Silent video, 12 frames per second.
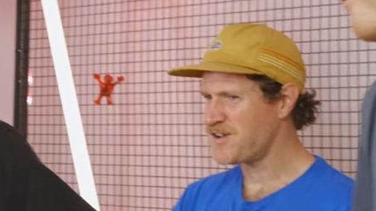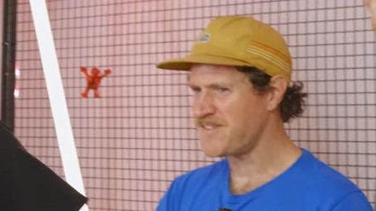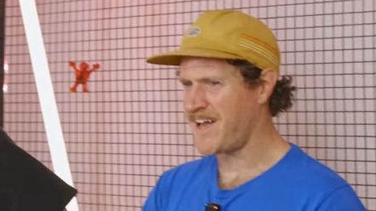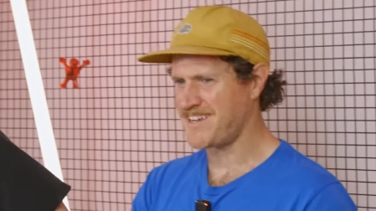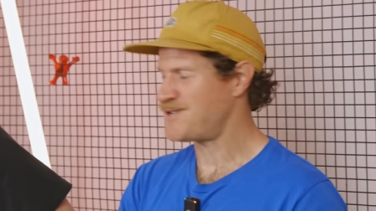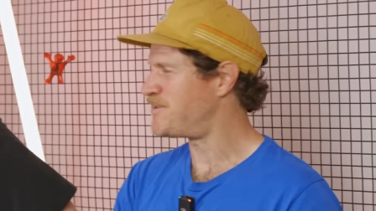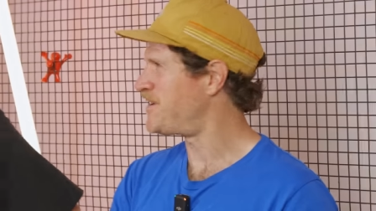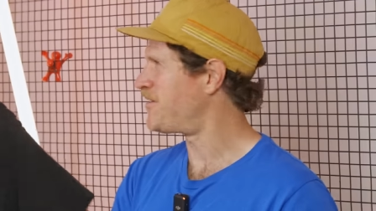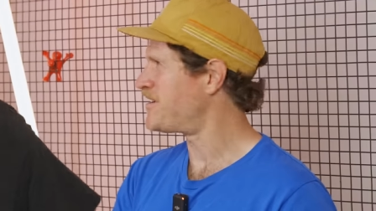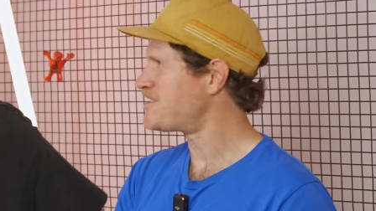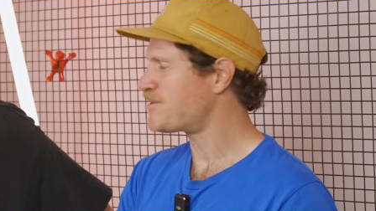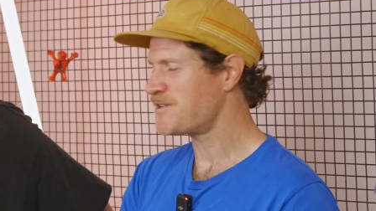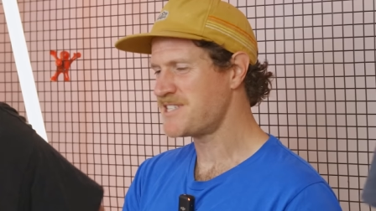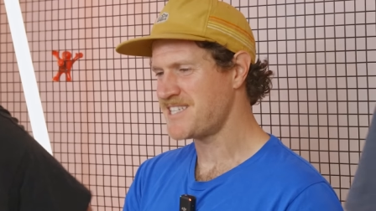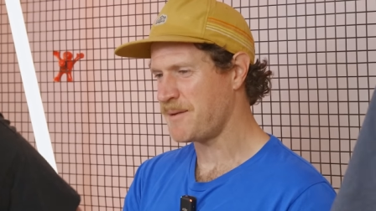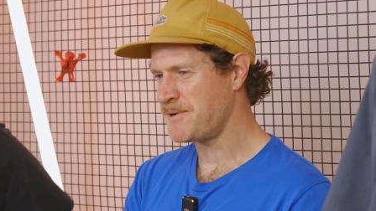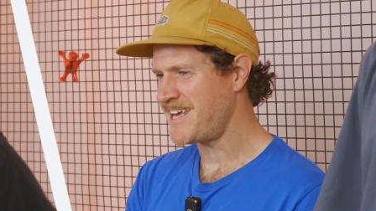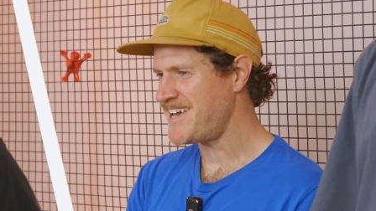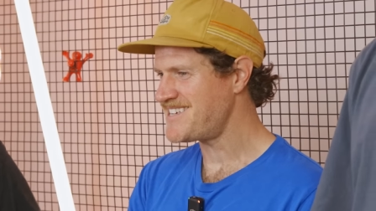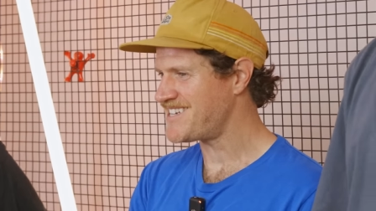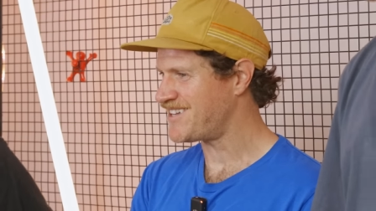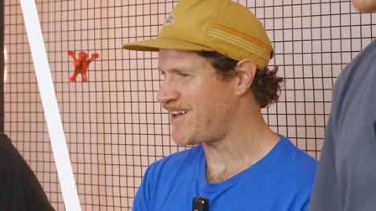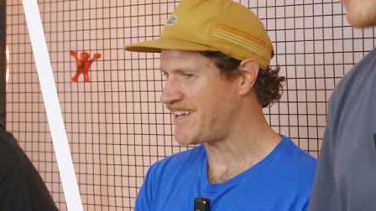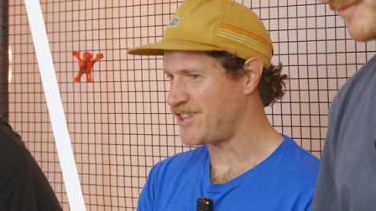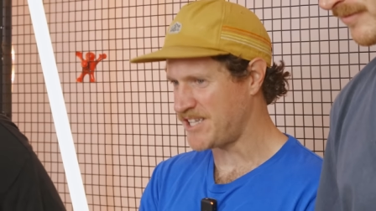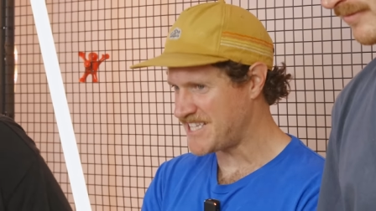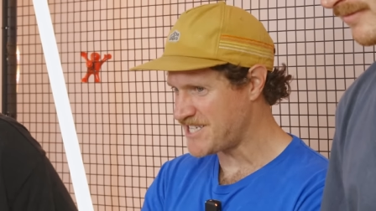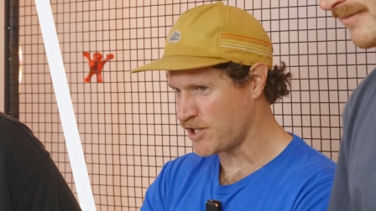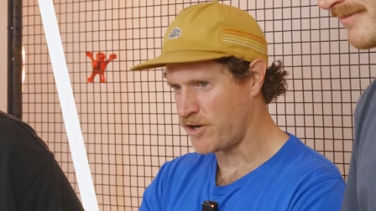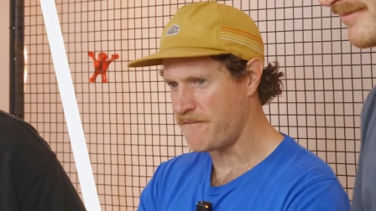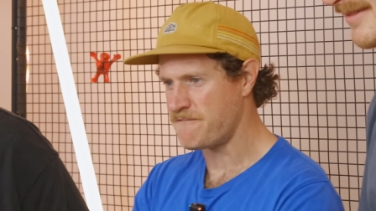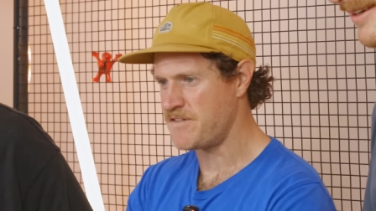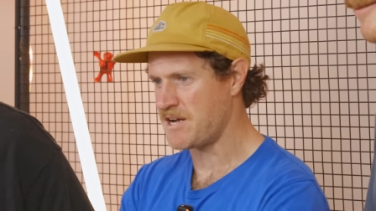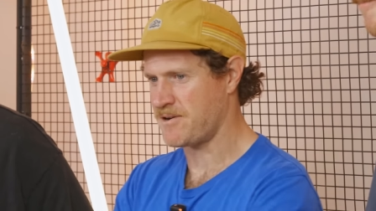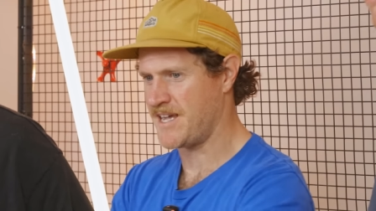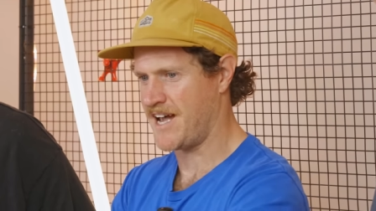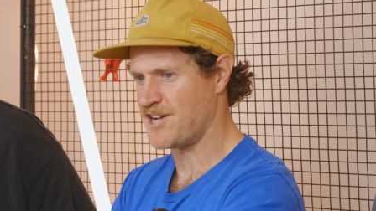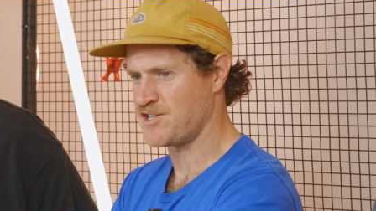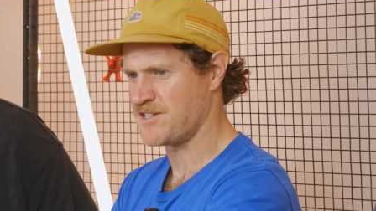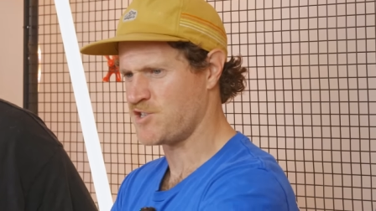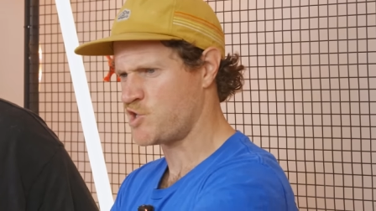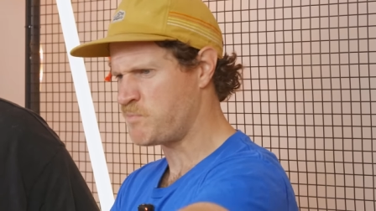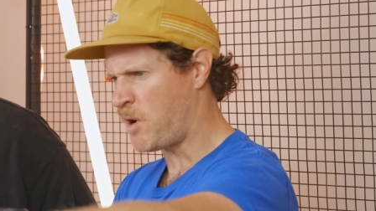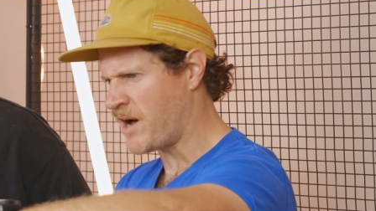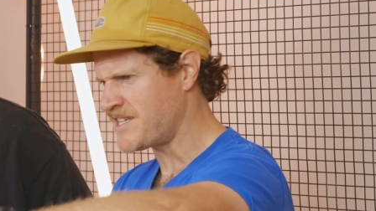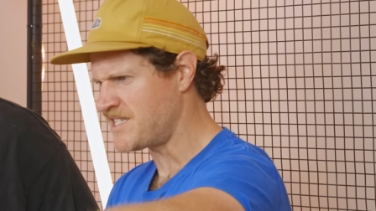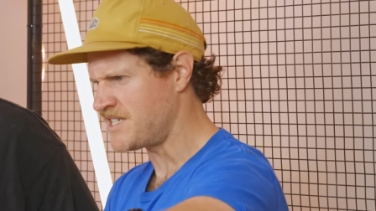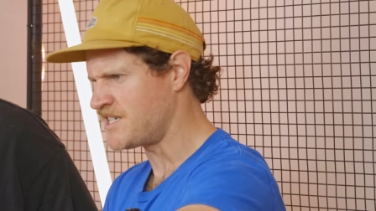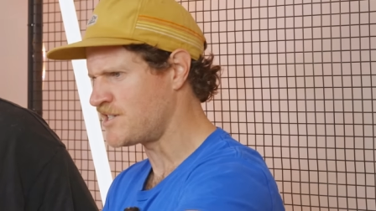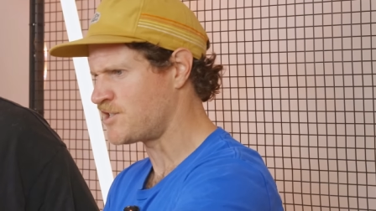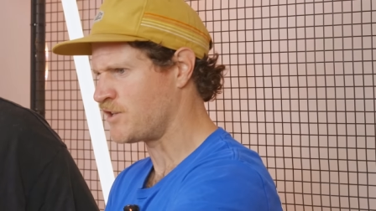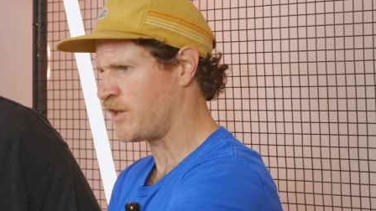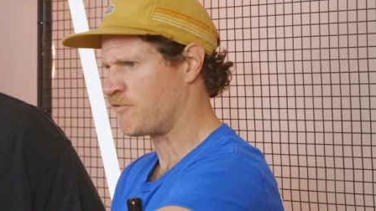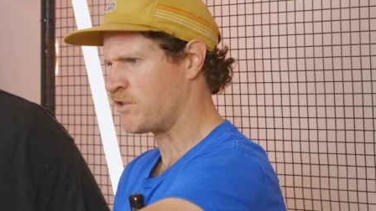on that, to be honest, because some of these are like there's a lot of variation, the spiciness to like